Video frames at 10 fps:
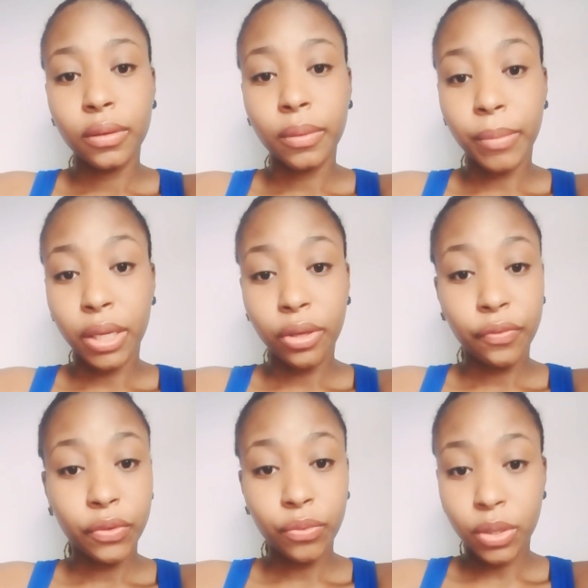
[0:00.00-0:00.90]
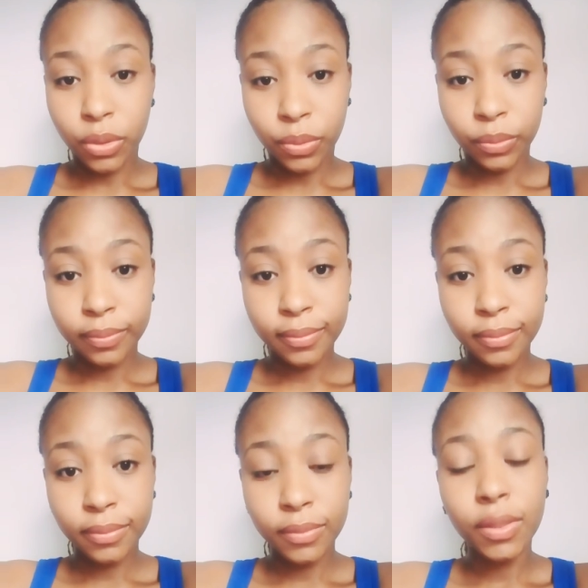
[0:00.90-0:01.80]
And many of you know
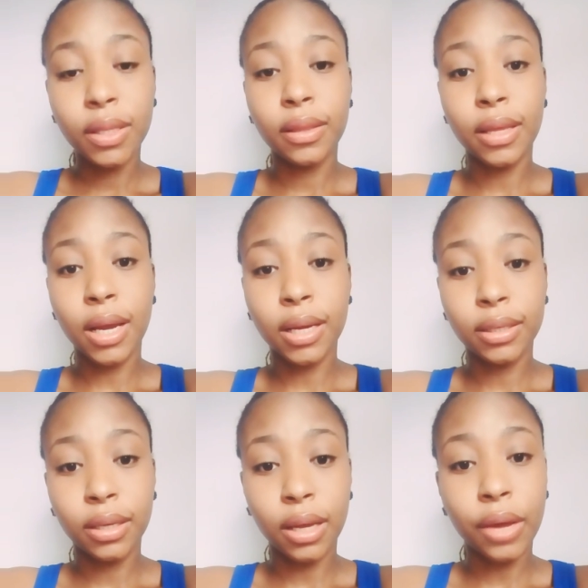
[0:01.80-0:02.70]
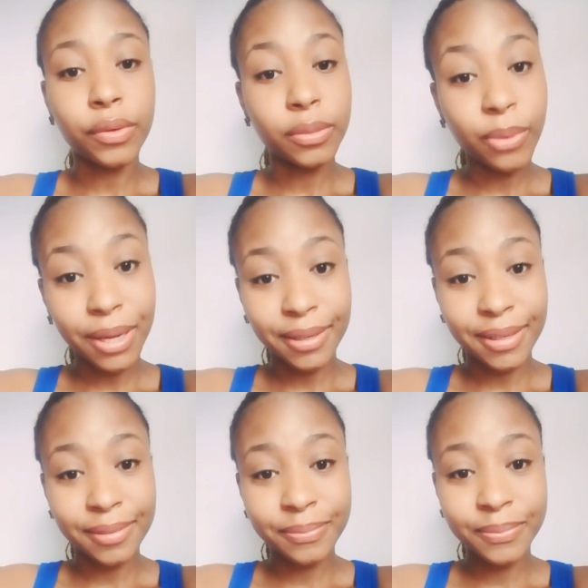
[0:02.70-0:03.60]
that I was
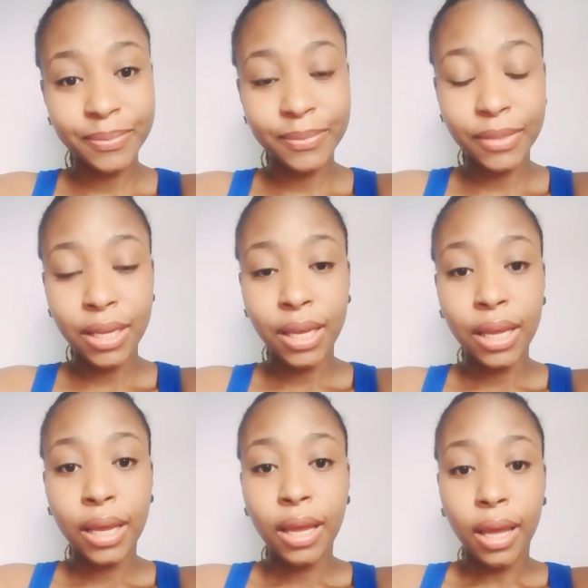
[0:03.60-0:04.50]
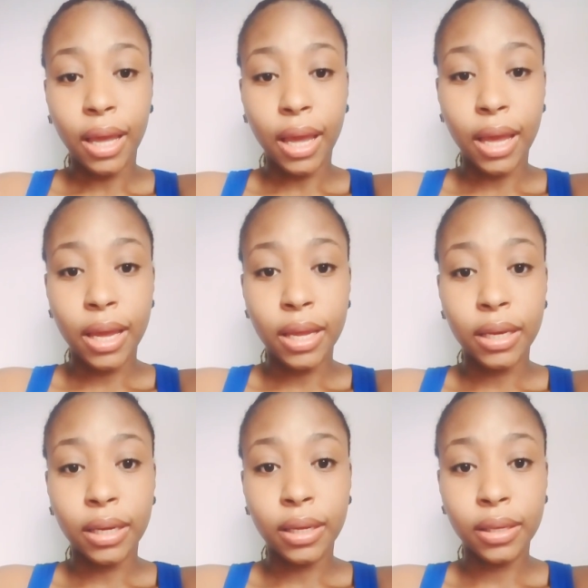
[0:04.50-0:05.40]
pregnant,
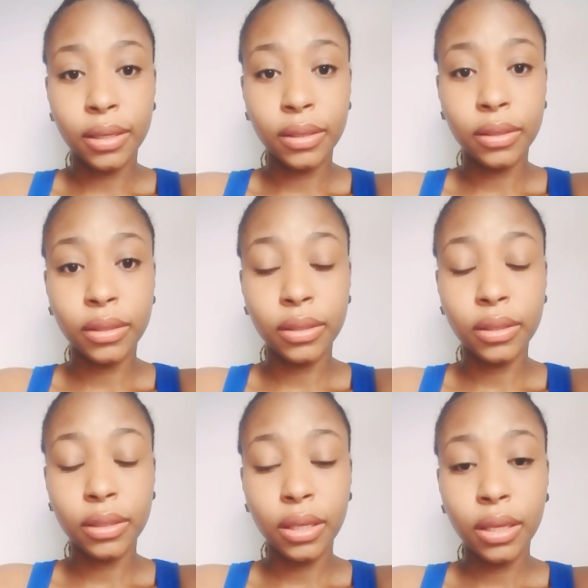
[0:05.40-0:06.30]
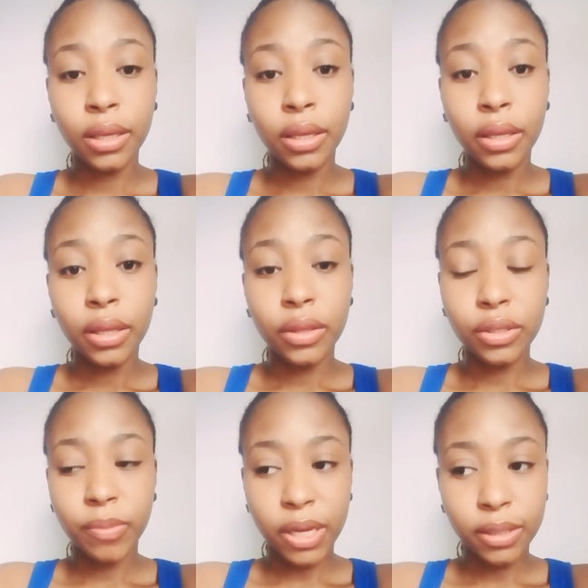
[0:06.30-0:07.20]
and
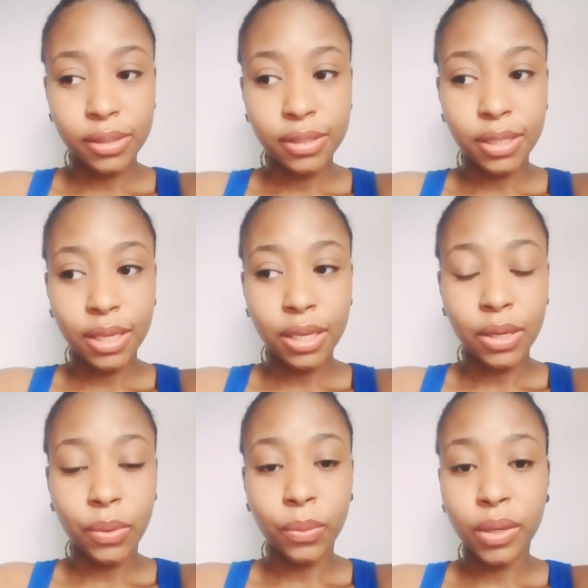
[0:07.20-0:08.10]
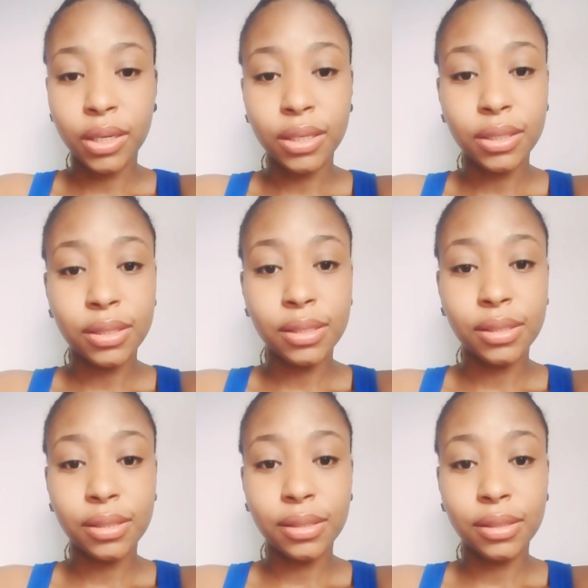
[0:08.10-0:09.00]
this pregnancy
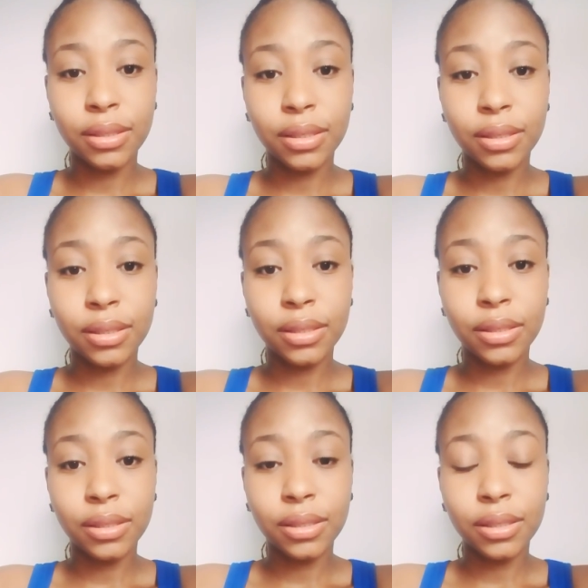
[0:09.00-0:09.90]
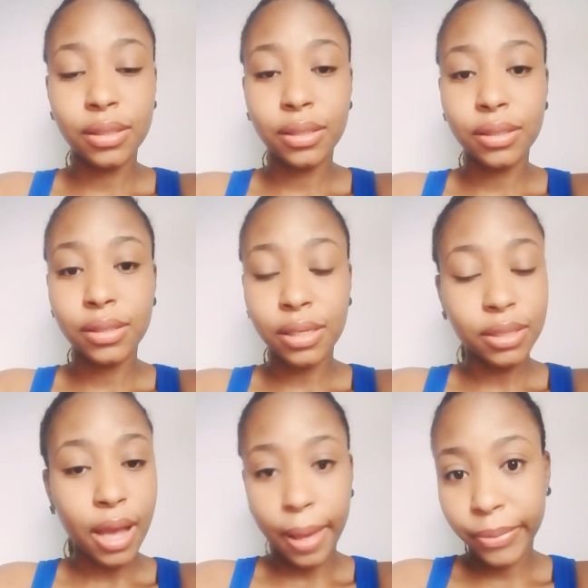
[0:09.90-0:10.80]
was such
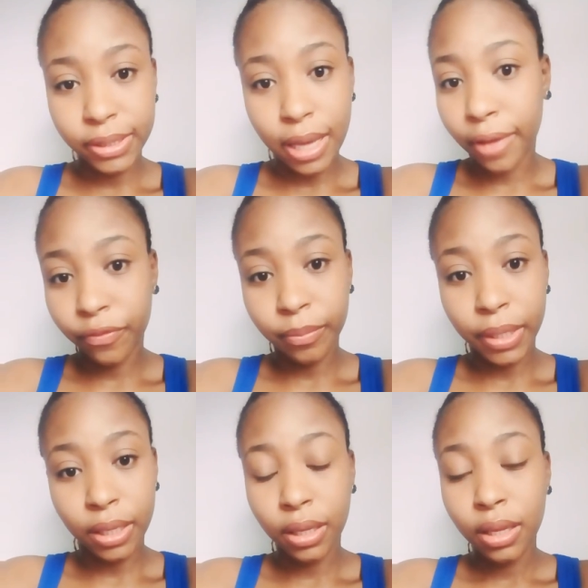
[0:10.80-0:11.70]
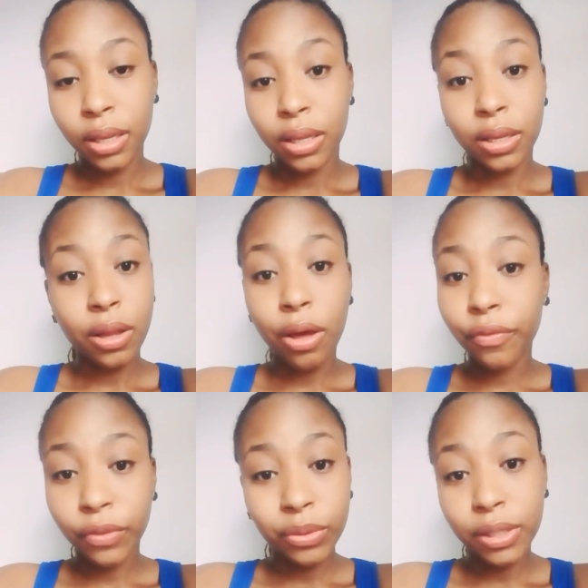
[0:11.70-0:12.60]
a happy time for me. A lot
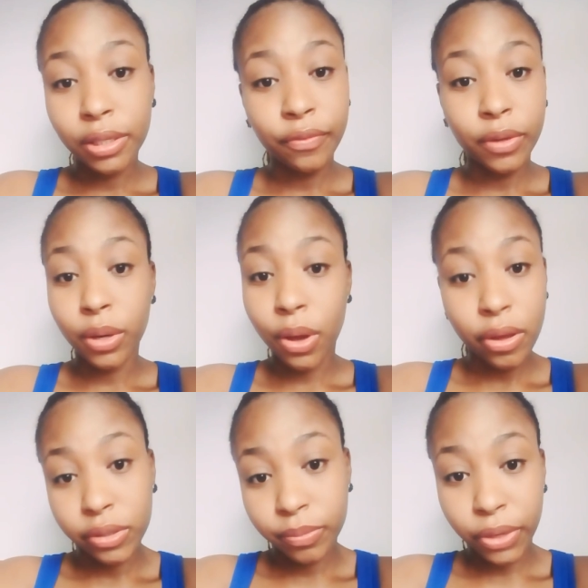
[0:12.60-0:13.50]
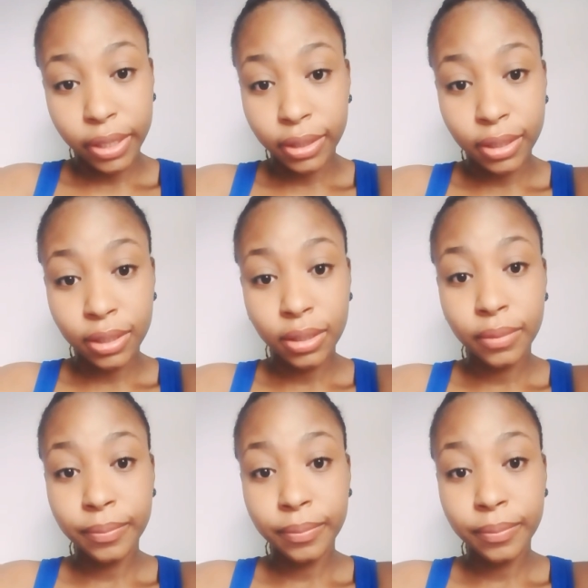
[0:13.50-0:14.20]
of you didn't even know I was pregnant